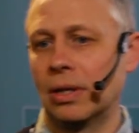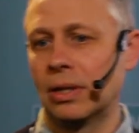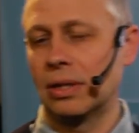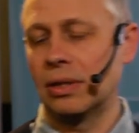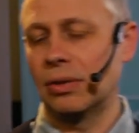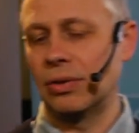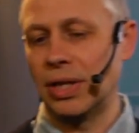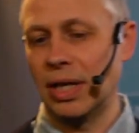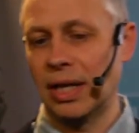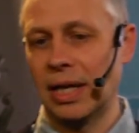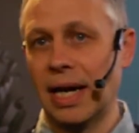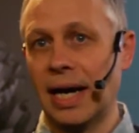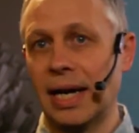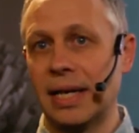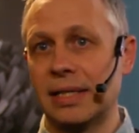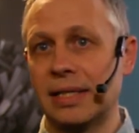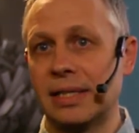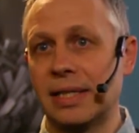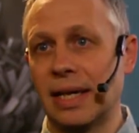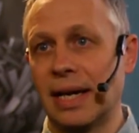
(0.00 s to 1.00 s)

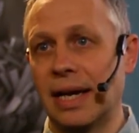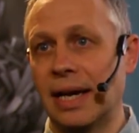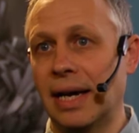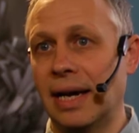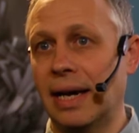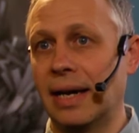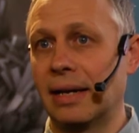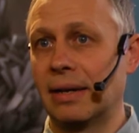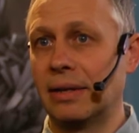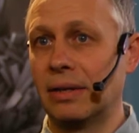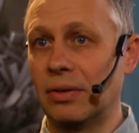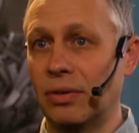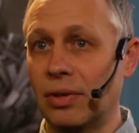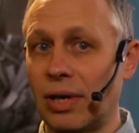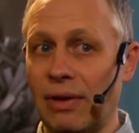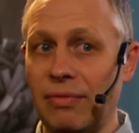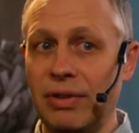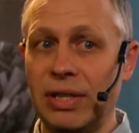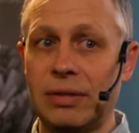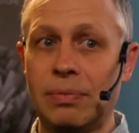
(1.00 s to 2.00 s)
realized a
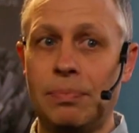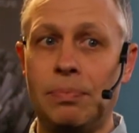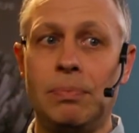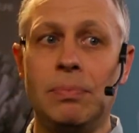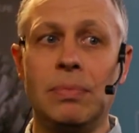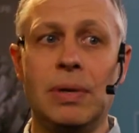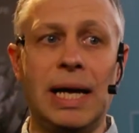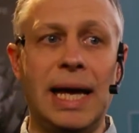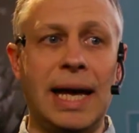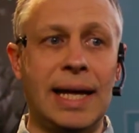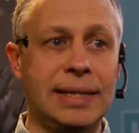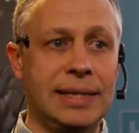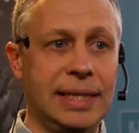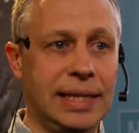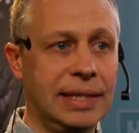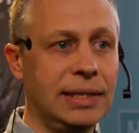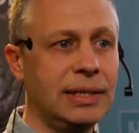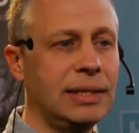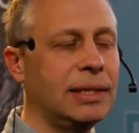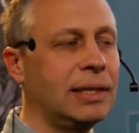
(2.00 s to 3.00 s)
Revit
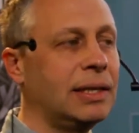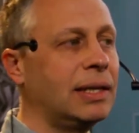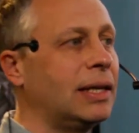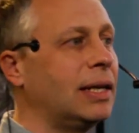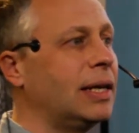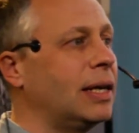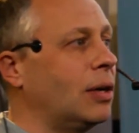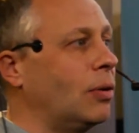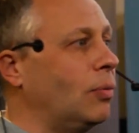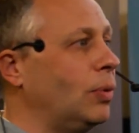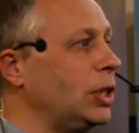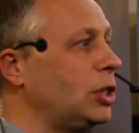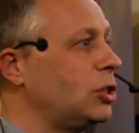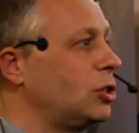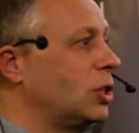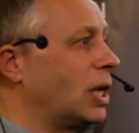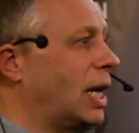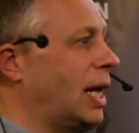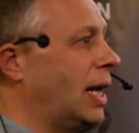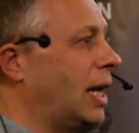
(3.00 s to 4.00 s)
add-in,
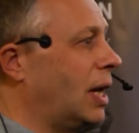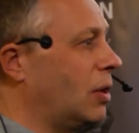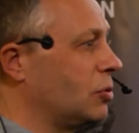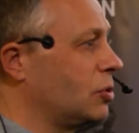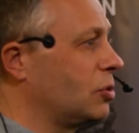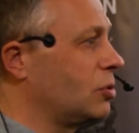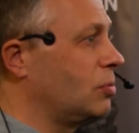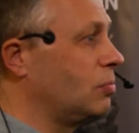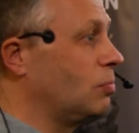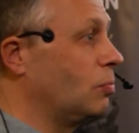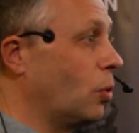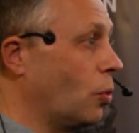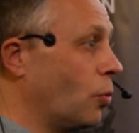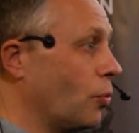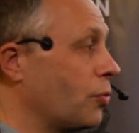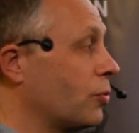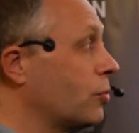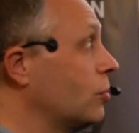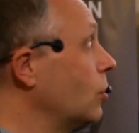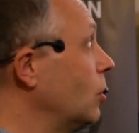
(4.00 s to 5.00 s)
which allows
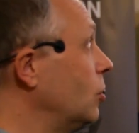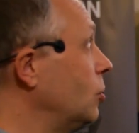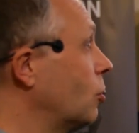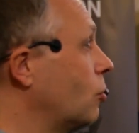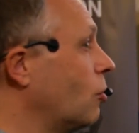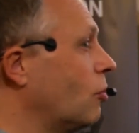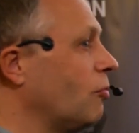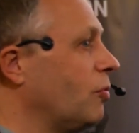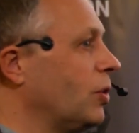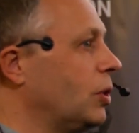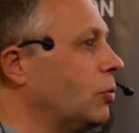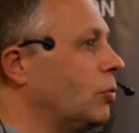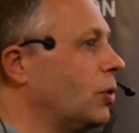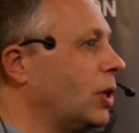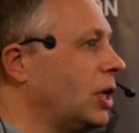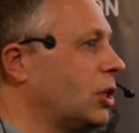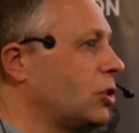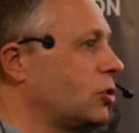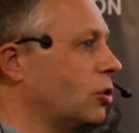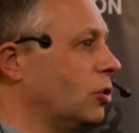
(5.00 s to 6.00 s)
both the
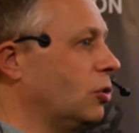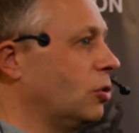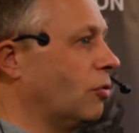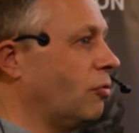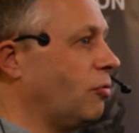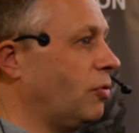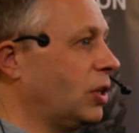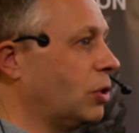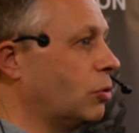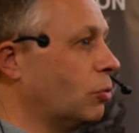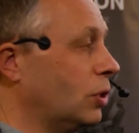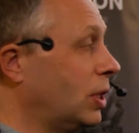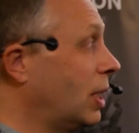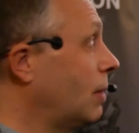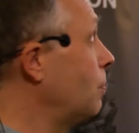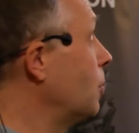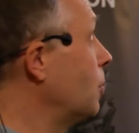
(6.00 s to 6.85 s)
configuration of WICONA